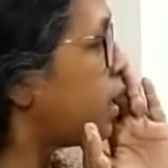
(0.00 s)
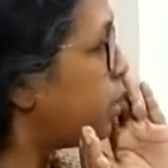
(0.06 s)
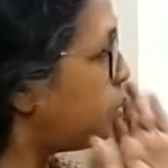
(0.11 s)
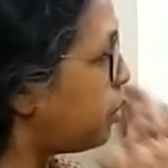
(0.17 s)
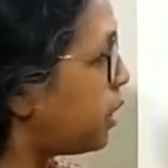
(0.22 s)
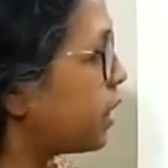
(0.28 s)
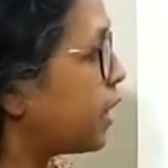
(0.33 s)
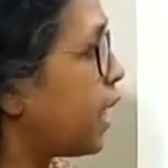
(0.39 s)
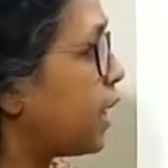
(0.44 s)

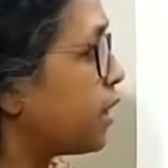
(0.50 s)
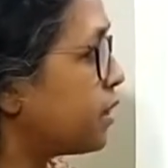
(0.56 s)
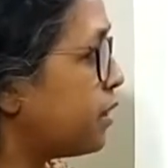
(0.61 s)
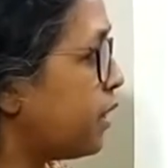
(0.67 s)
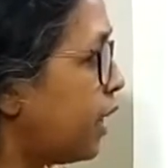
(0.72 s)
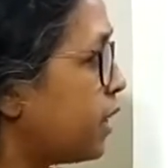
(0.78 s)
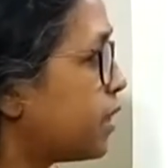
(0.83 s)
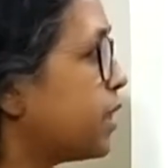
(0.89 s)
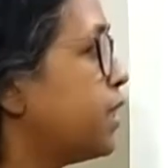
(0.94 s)
will get
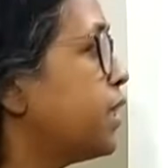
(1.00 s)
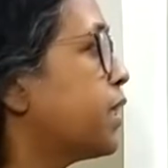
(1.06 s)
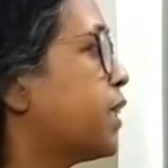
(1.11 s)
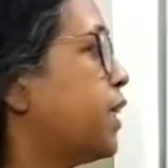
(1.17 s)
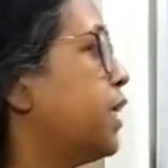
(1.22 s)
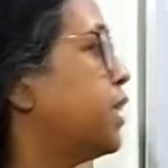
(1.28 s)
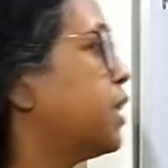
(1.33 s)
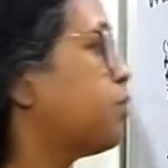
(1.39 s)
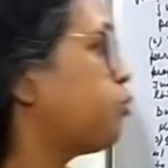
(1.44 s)
the
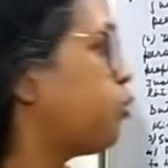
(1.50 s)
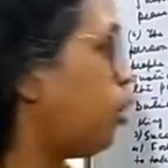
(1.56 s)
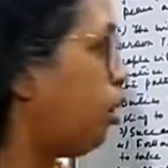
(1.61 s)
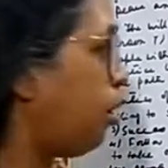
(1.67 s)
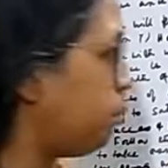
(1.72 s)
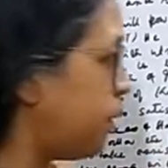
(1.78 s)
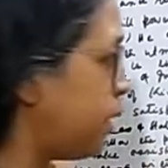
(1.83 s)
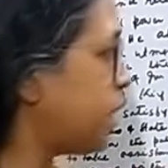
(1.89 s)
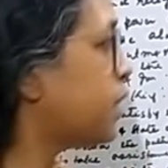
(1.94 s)
assistance
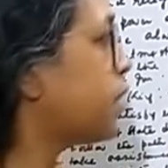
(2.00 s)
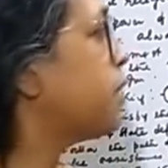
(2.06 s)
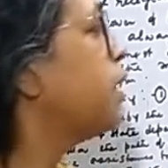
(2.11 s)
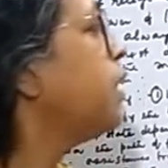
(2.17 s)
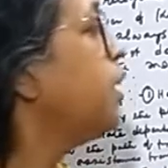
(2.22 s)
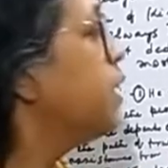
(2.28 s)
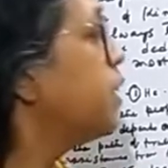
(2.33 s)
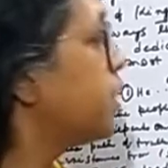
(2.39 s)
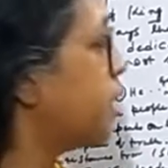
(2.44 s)
from his
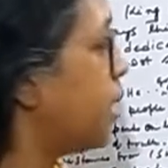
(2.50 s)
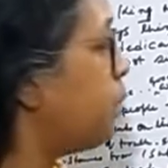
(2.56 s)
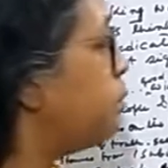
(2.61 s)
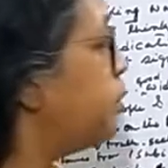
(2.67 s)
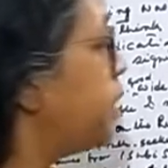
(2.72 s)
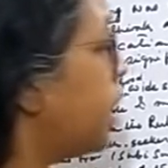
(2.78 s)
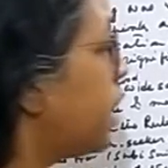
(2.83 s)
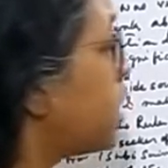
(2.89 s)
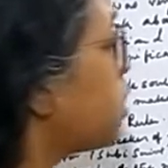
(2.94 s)

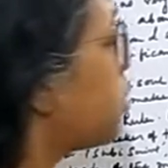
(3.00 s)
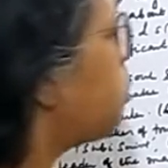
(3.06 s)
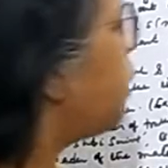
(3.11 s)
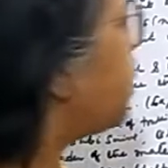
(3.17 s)
subjects